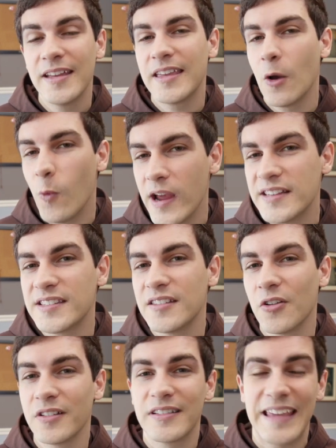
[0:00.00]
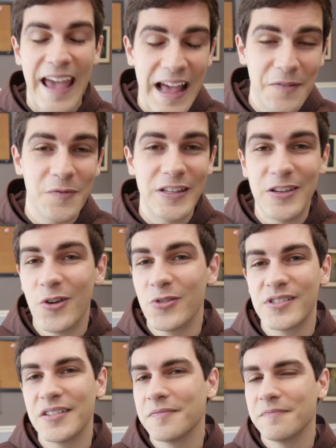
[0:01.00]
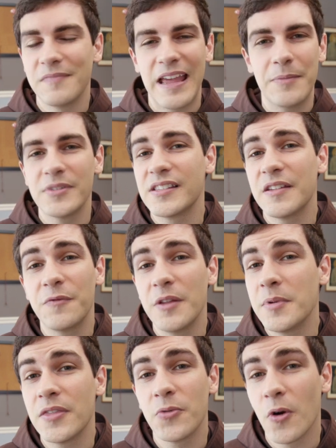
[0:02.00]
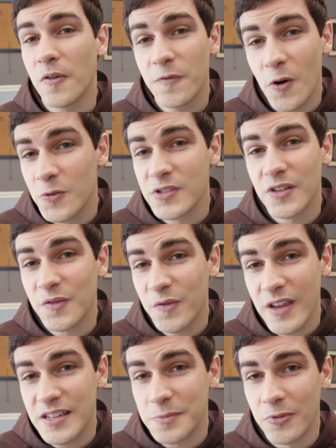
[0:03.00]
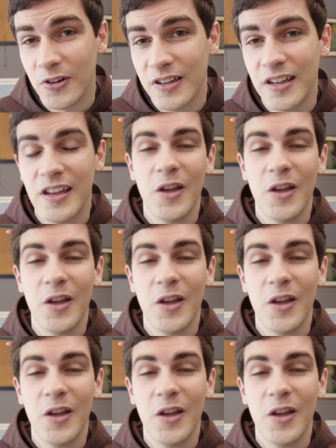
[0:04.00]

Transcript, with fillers: get wasted on cat videos and aimlessly flipping through our phones on Facebook